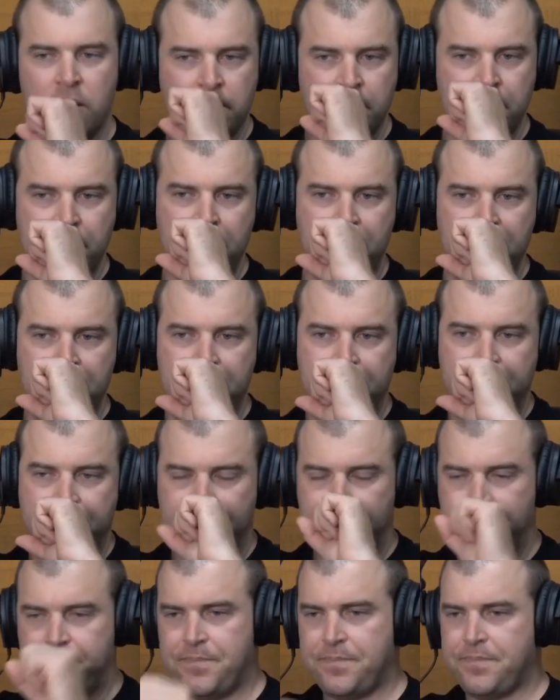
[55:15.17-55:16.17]

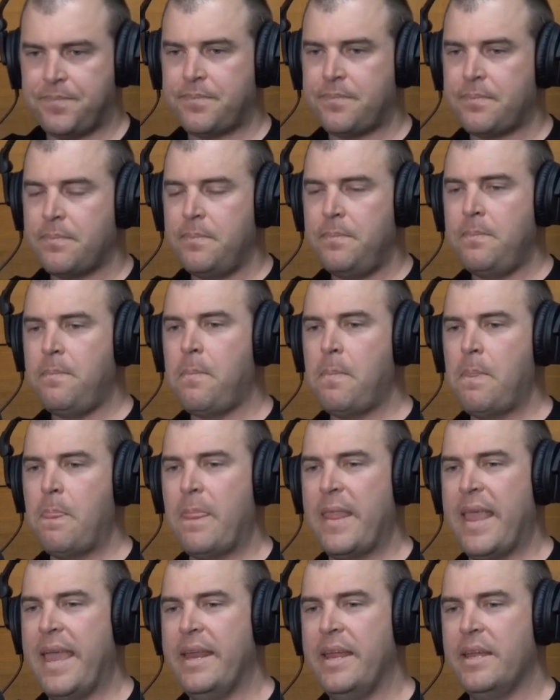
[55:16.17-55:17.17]

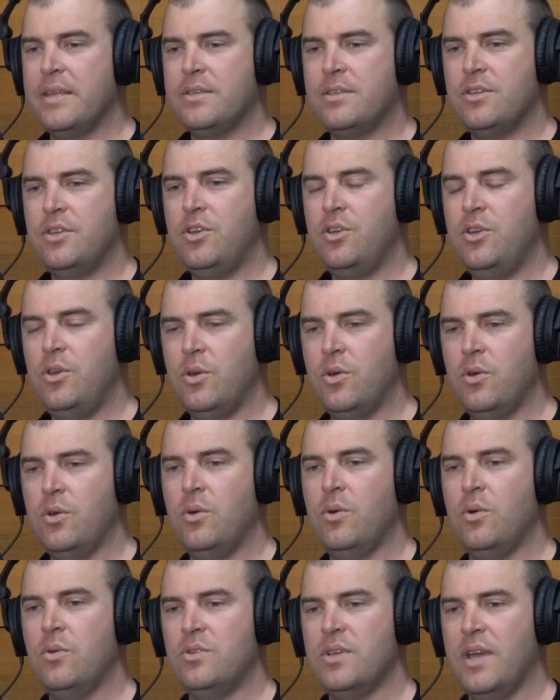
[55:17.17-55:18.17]
And it's
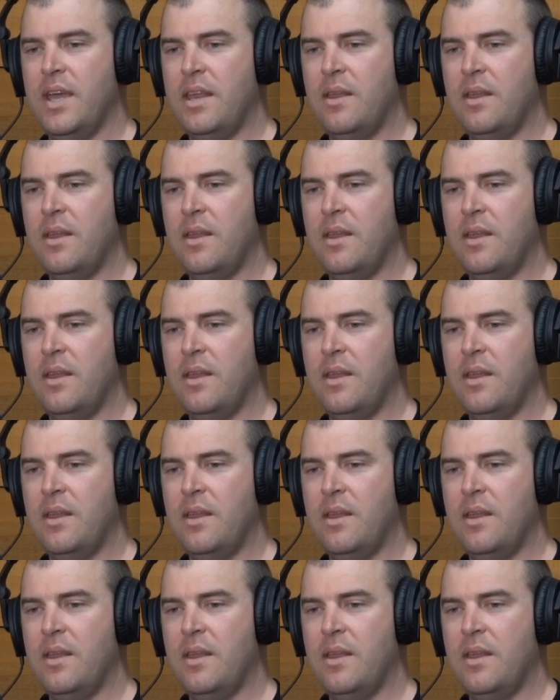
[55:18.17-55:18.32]
huge